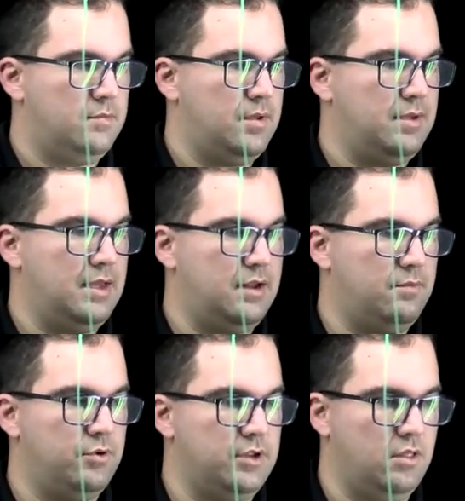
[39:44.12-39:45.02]
Maybe it had
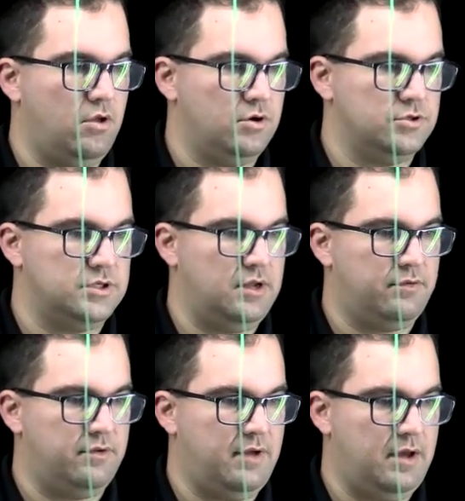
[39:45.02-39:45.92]
a pretty large
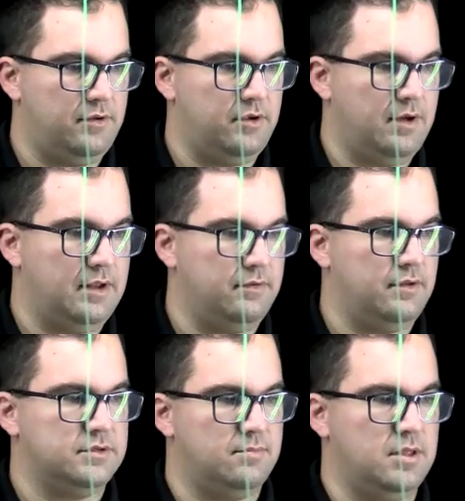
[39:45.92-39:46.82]
delta value. I don't know,
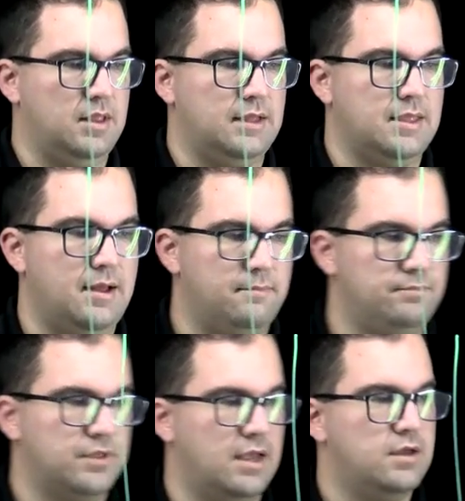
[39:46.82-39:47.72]
something like that.
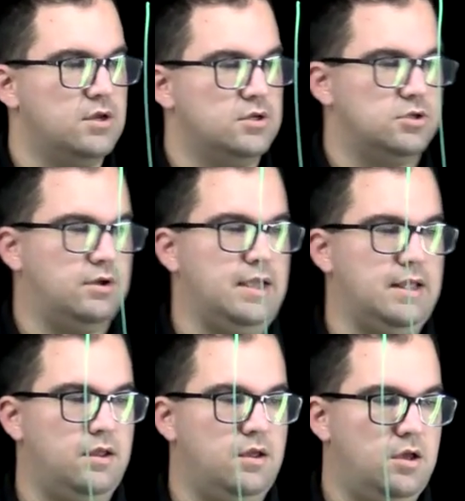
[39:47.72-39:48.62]
Okay, so
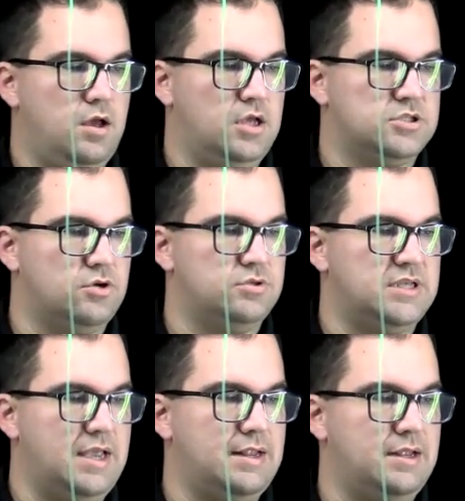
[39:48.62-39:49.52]
again,
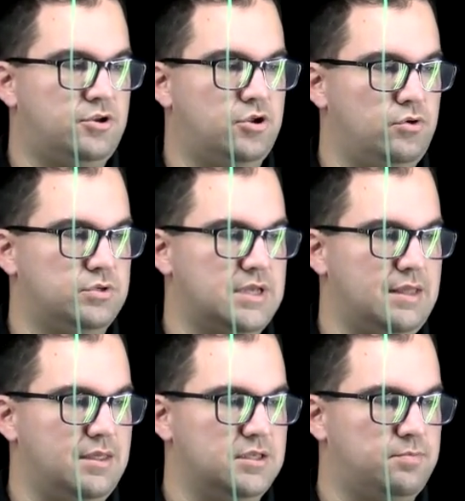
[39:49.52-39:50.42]
associated to,
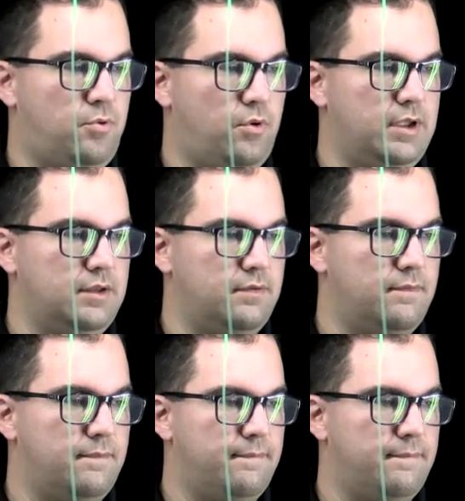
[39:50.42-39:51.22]
say, this point,